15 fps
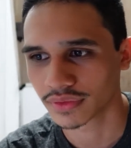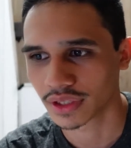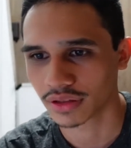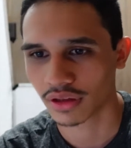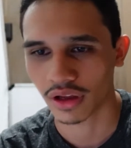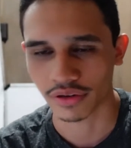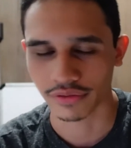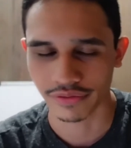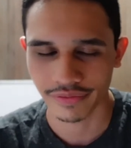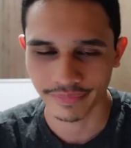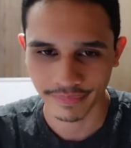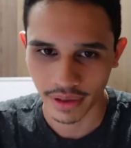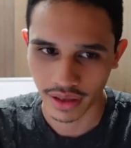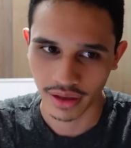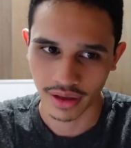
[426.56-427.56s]
a lot
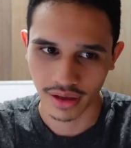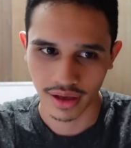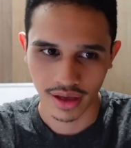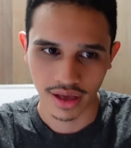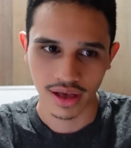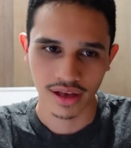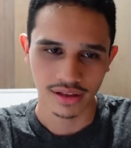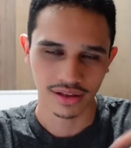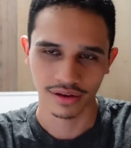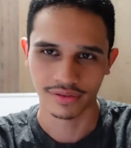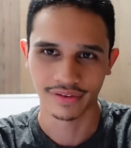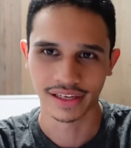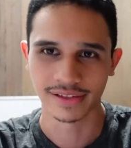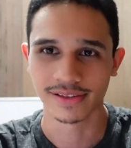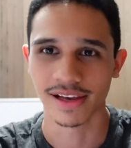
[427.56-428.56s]
of
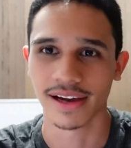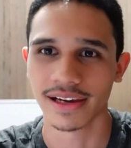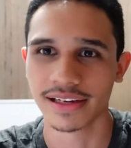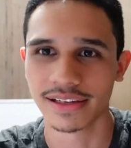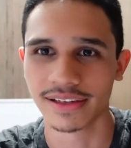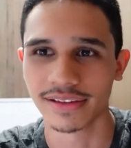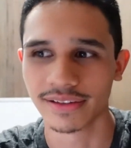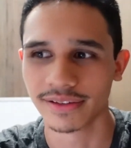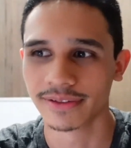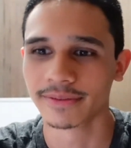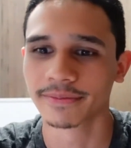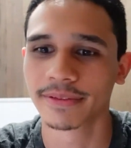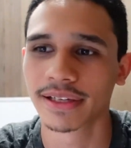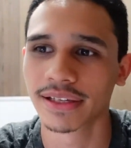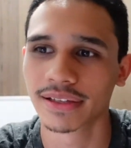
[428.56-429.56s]
anxiety
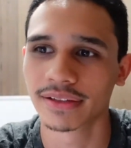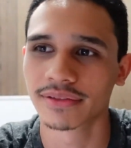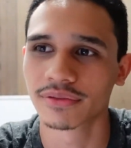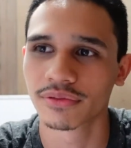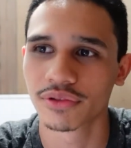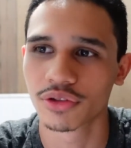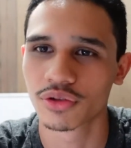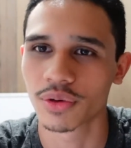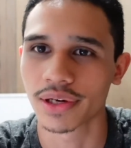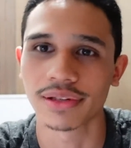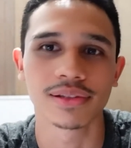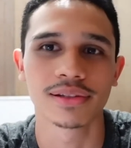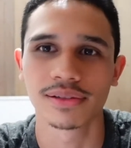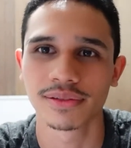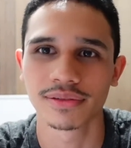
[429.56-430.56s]
and
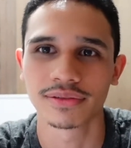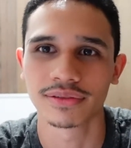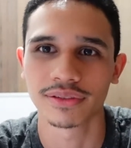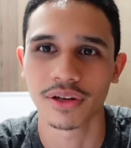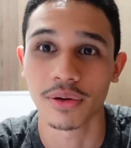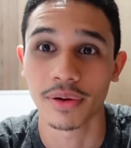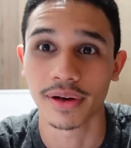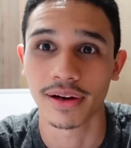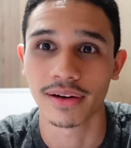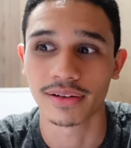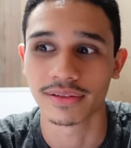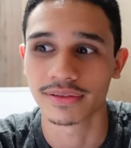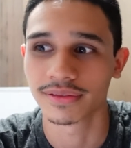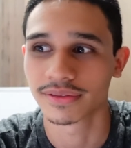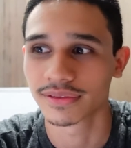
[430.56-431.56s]
stress going
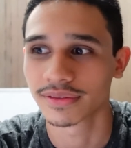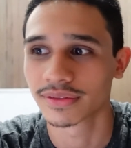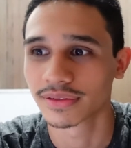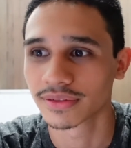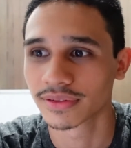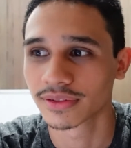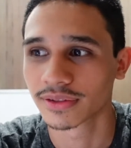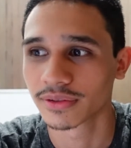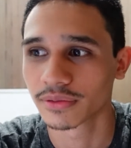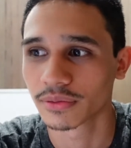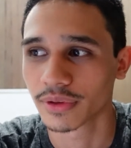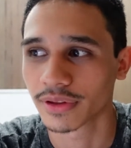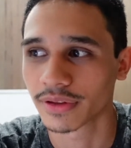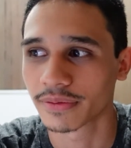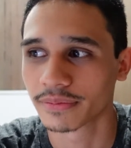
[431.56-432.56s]
on
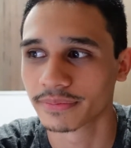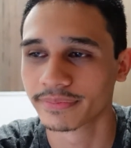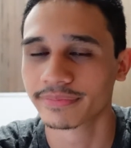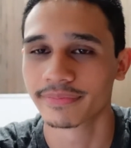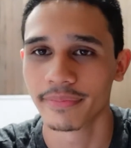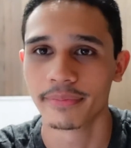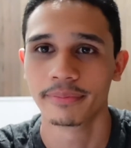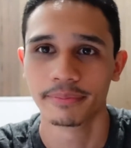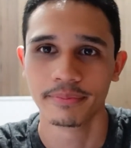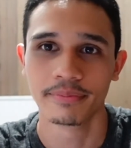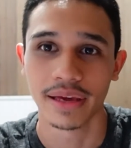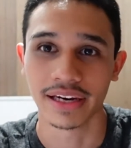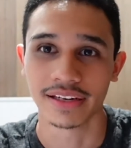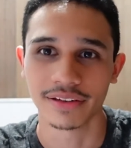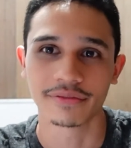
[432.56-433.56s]
with
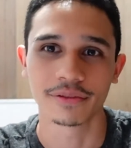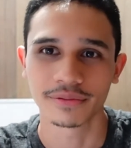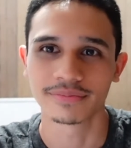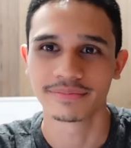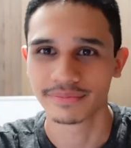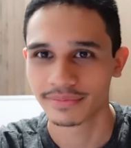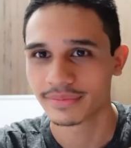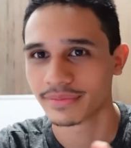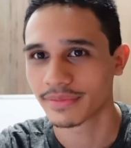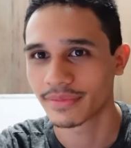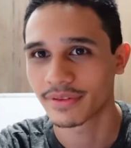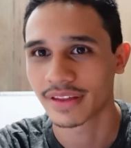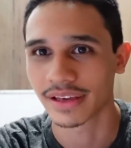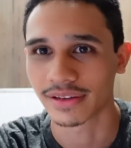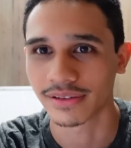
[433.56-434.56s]
many different
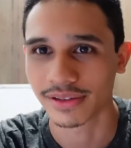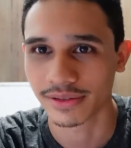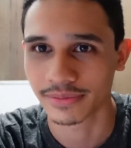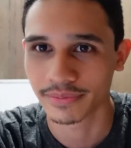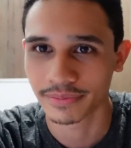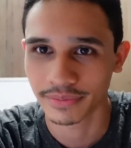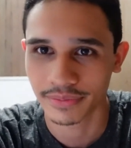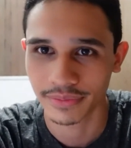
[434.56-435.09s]
things and